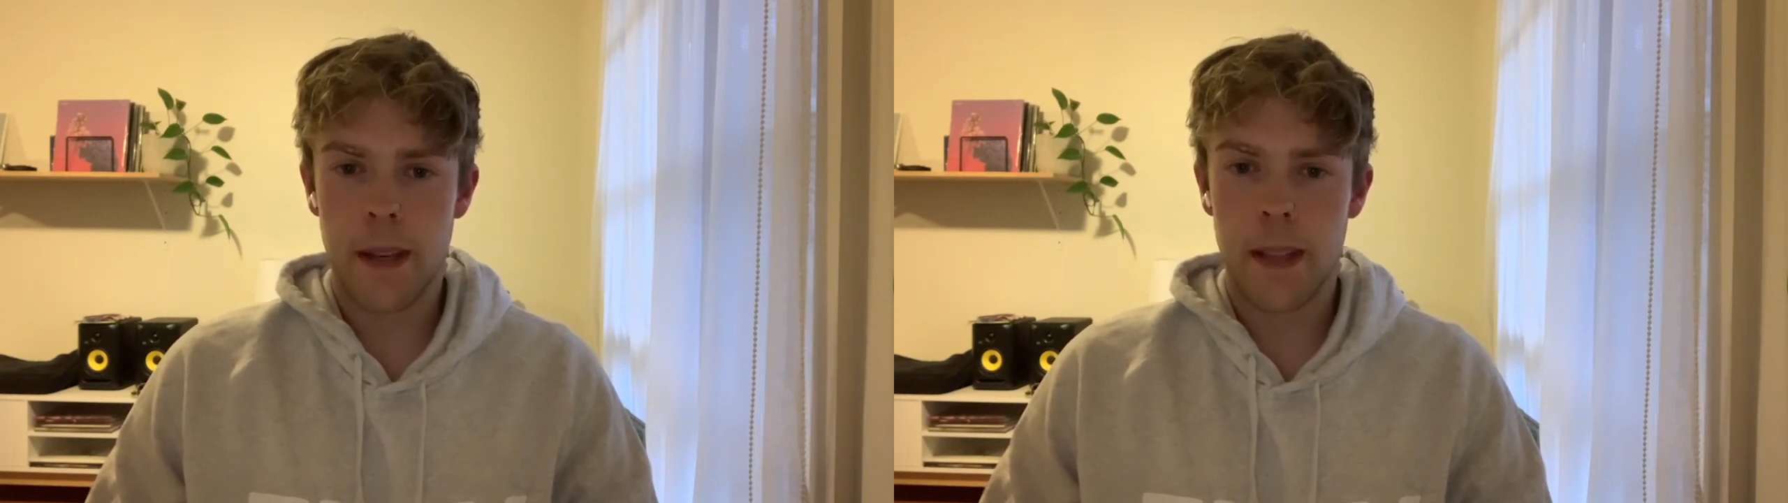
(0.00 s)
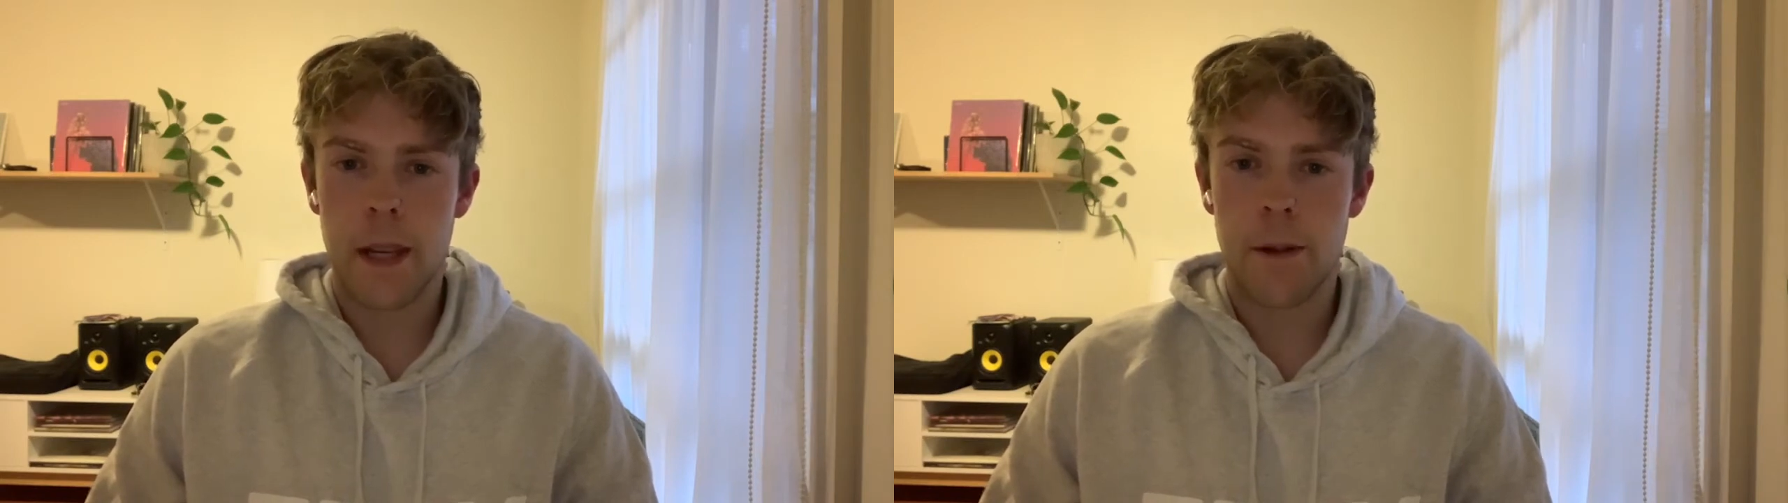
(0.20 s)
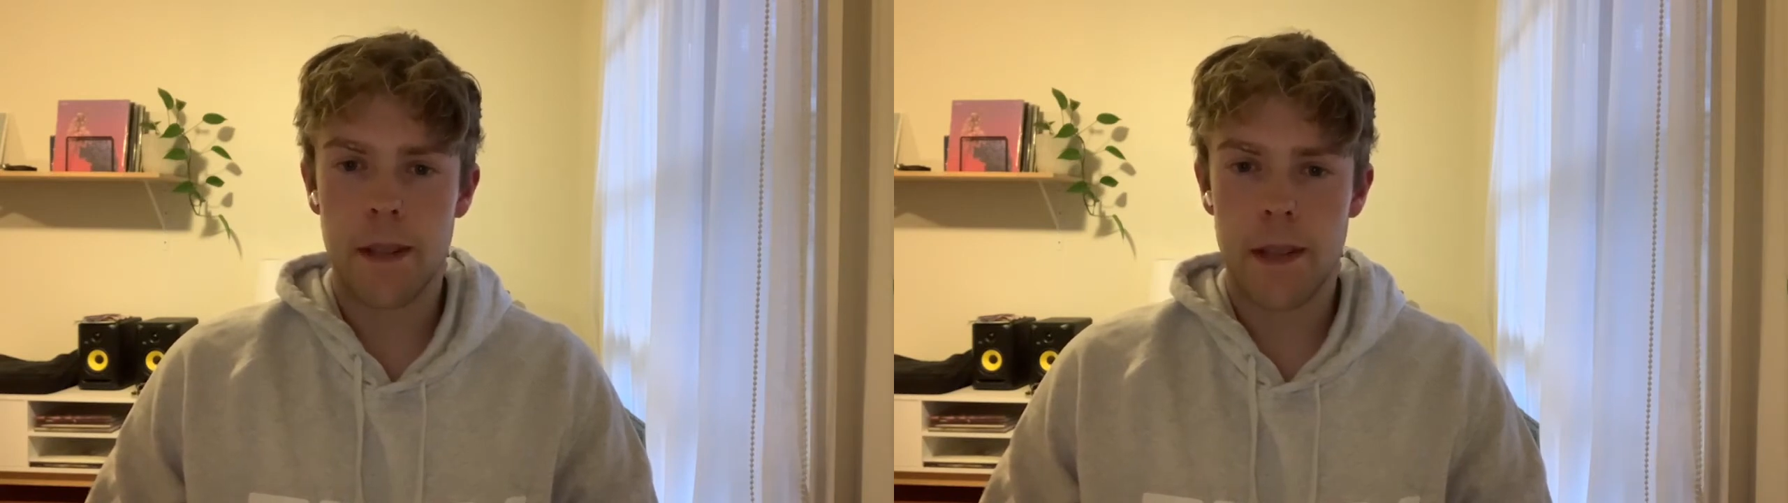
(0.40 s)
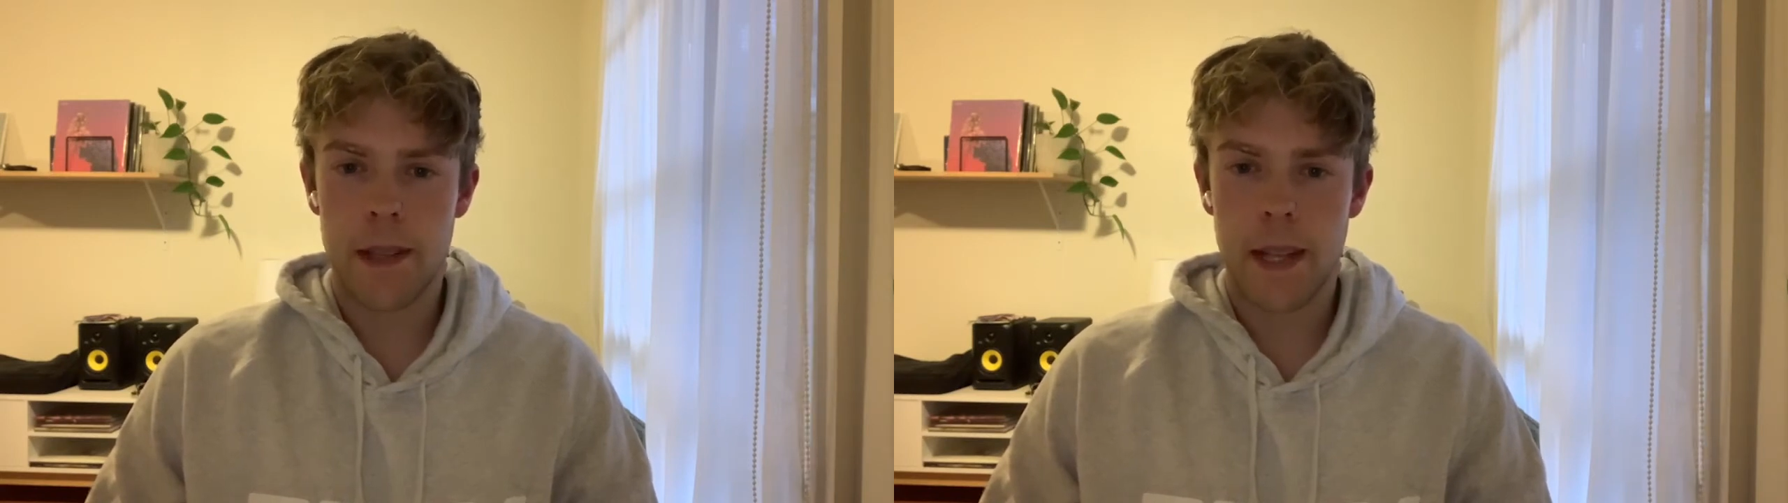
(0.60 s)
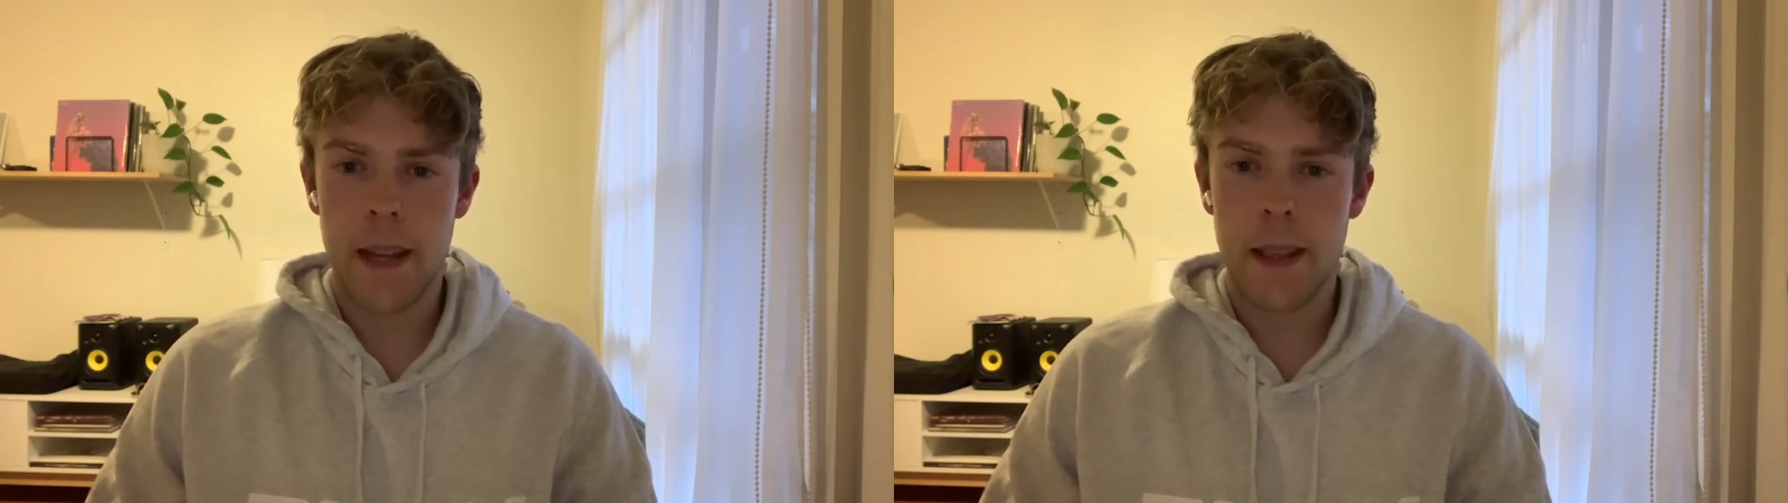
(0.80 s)
and that you would
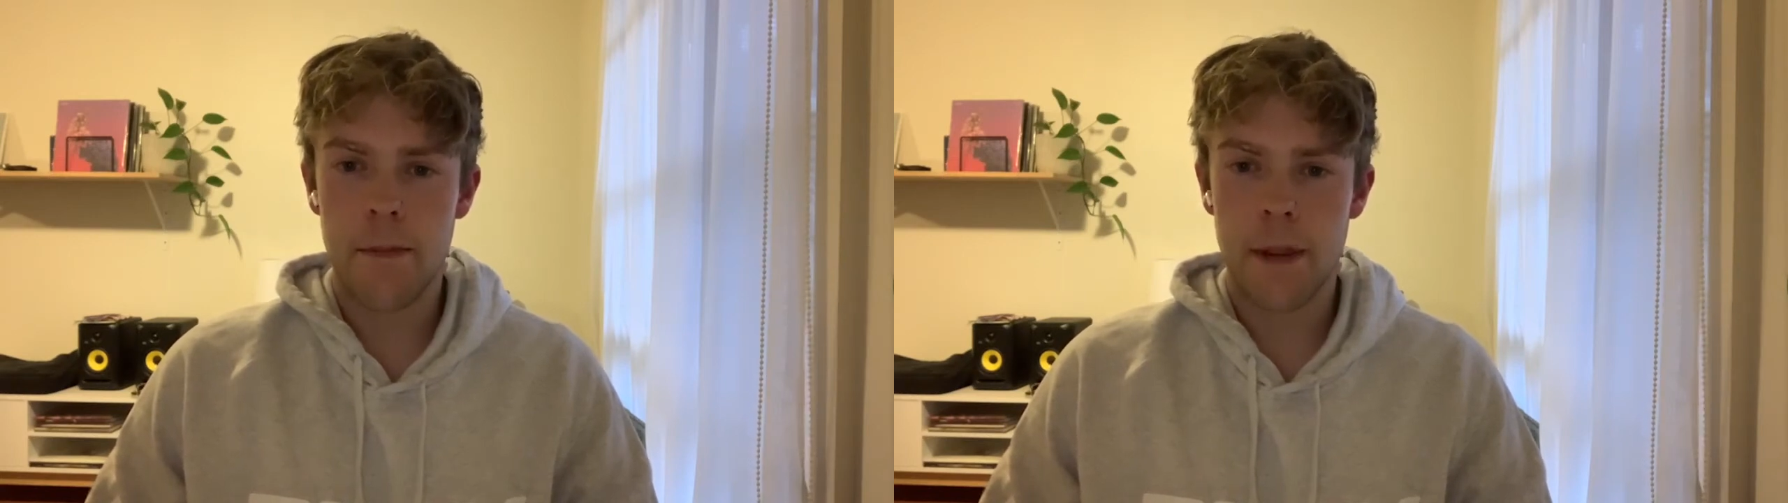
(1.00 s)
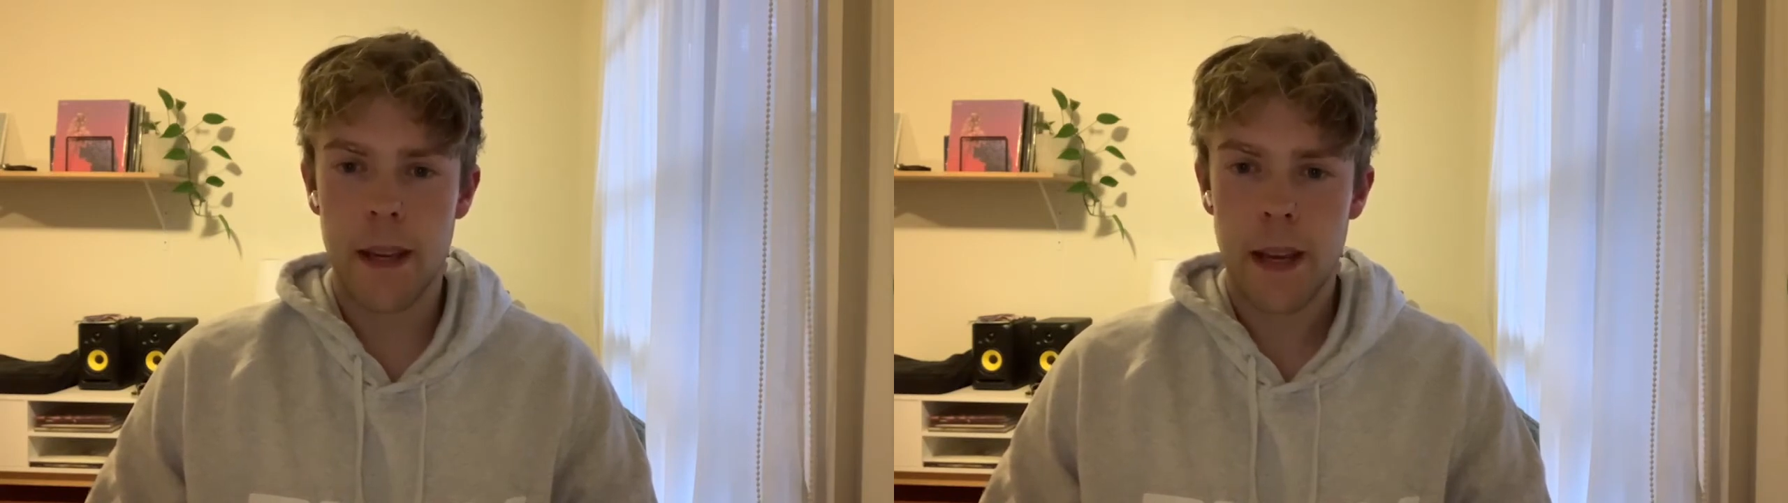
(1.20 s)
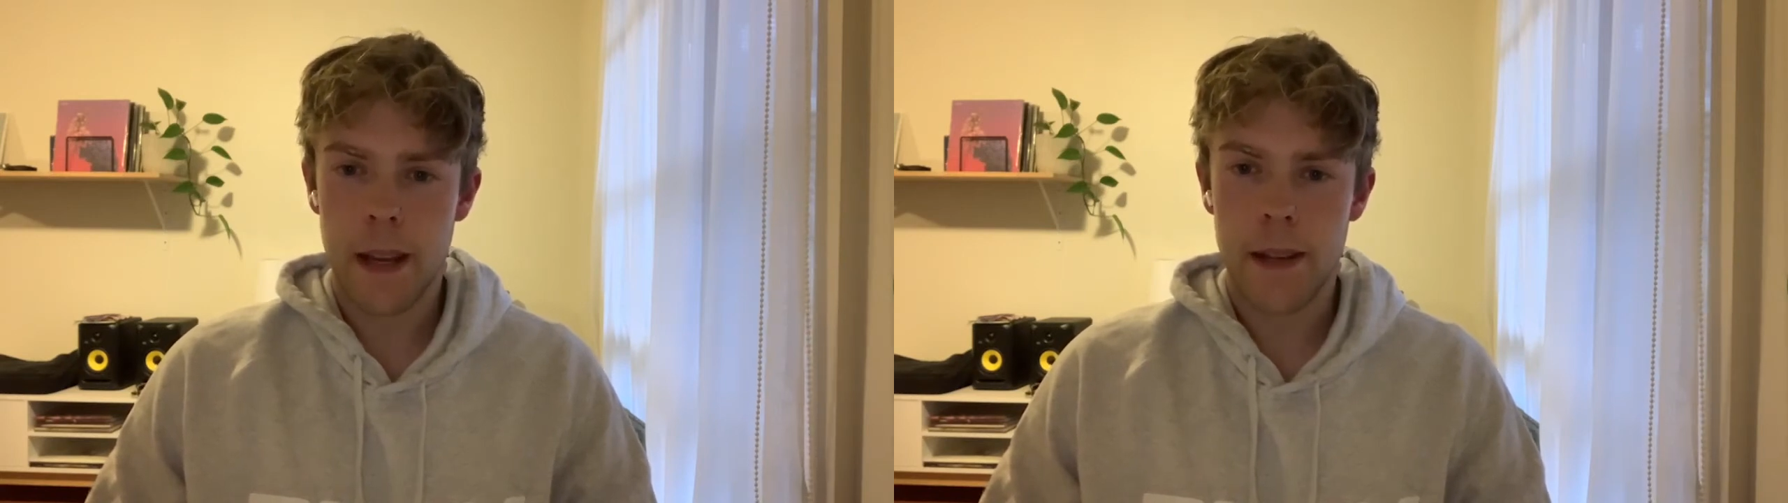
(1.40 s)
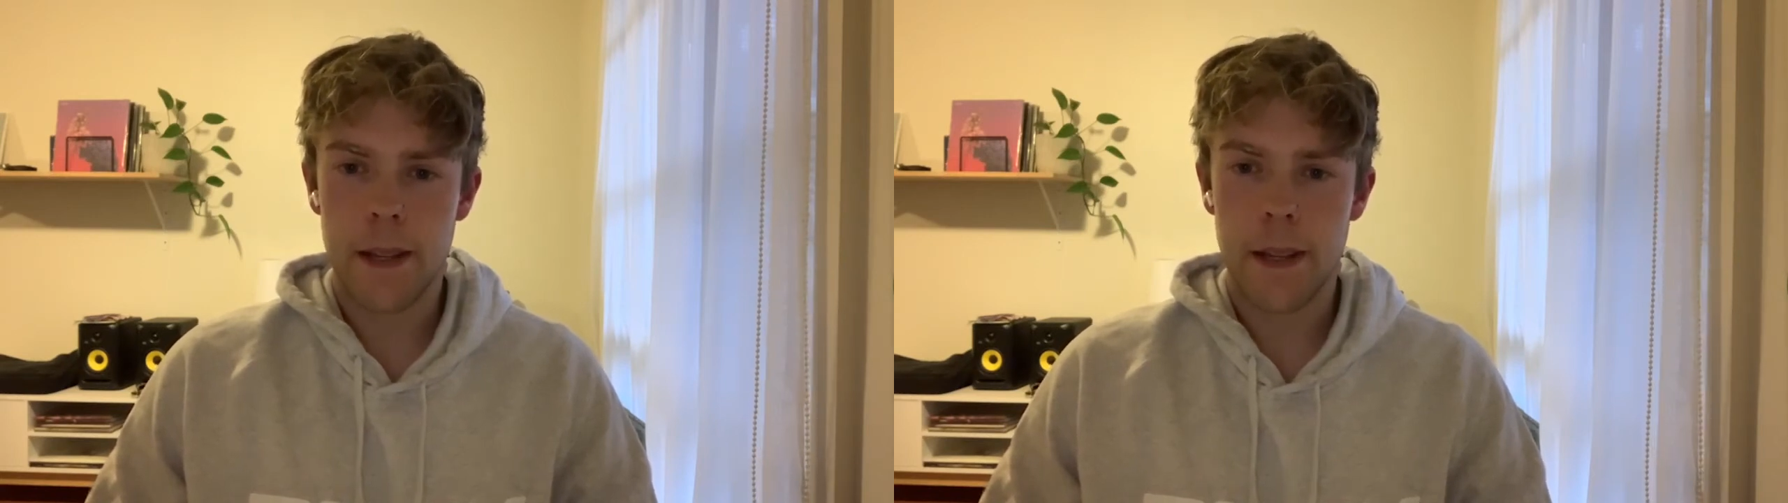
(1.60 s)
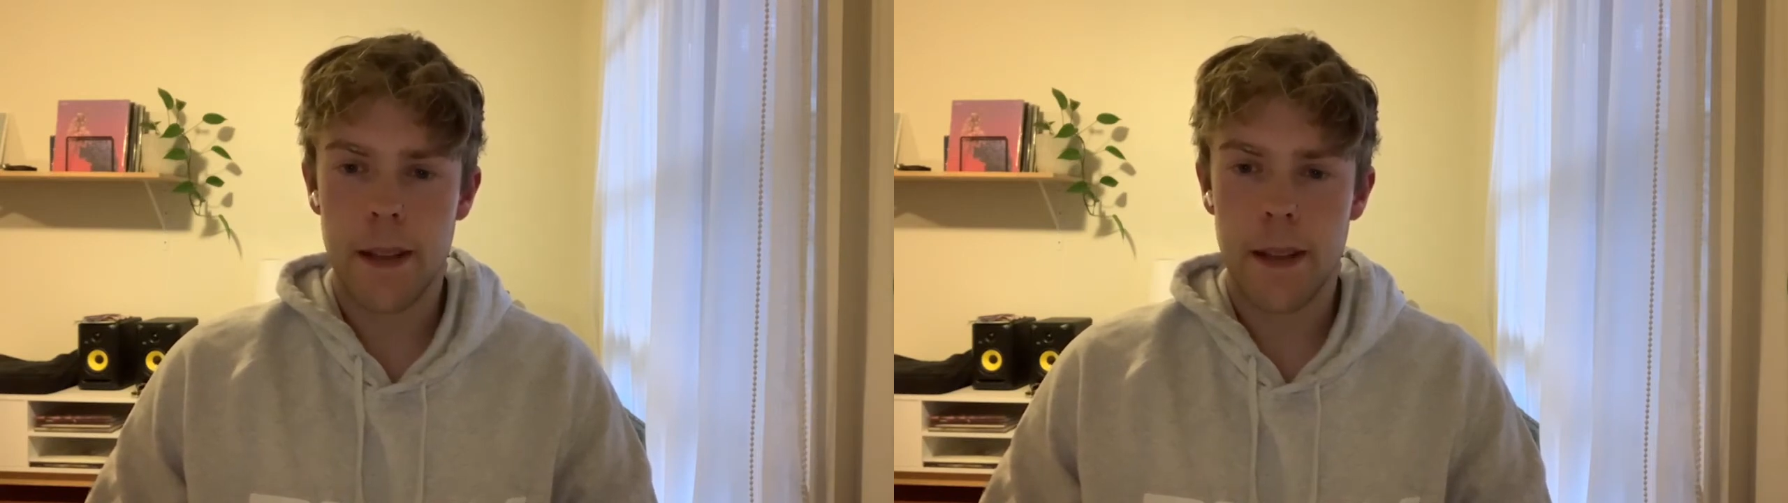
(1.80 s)
sustain them with the energy